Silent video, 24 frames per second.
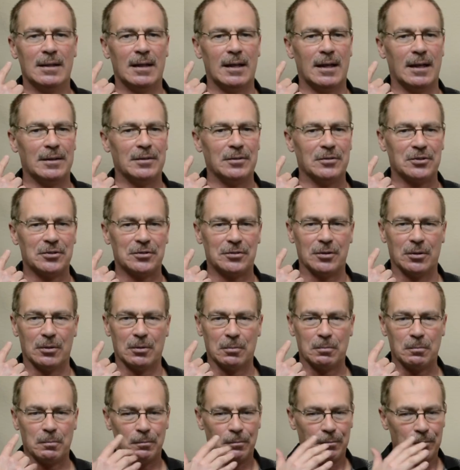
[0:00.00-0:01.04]
and you're
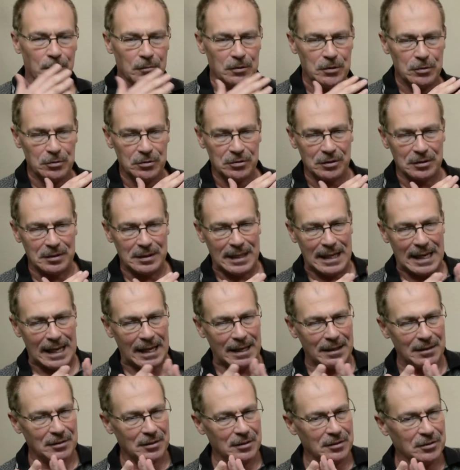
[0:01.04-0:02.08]
still using
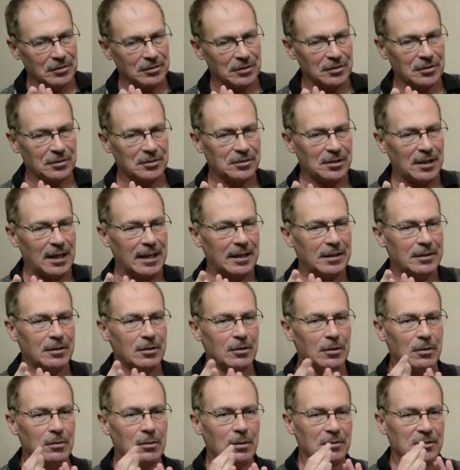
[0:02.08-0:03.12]
that as a
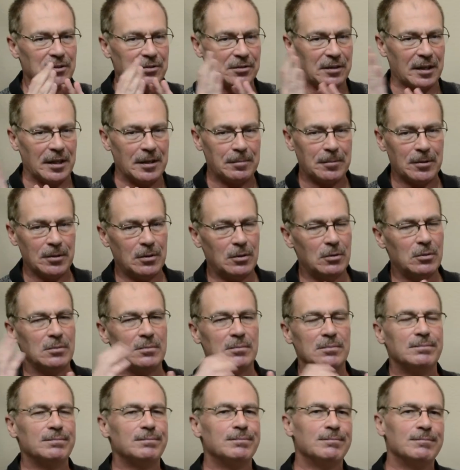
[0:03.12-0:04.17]
scapegoat,
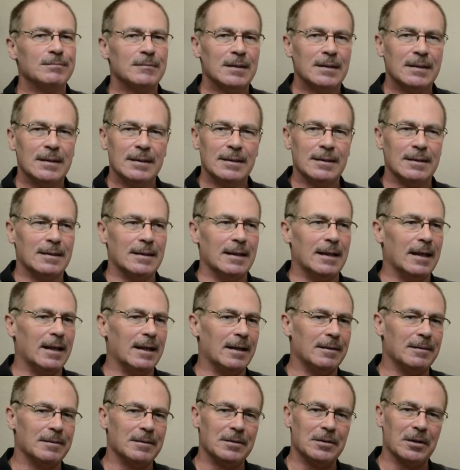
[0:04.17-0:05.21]

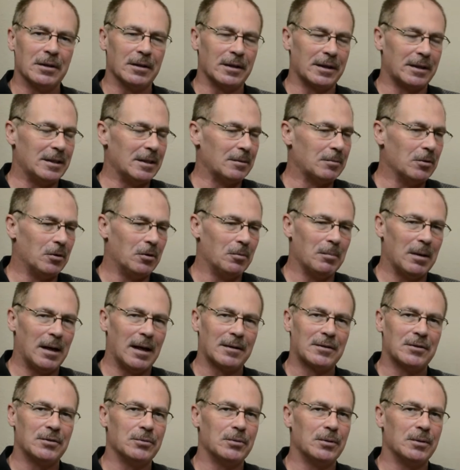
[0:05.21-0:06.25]
then you're going to keep going
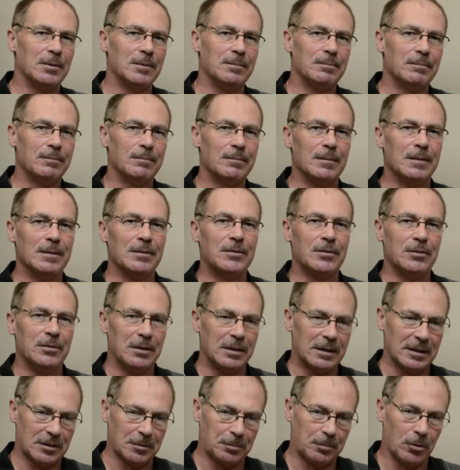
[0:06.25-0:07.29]
back to it until
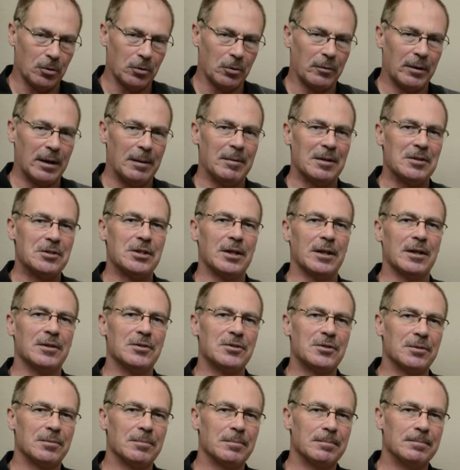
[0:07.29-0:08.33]
you get the programming
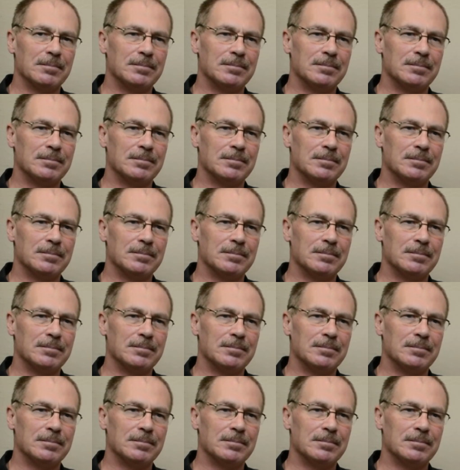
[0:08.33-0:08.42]
changed.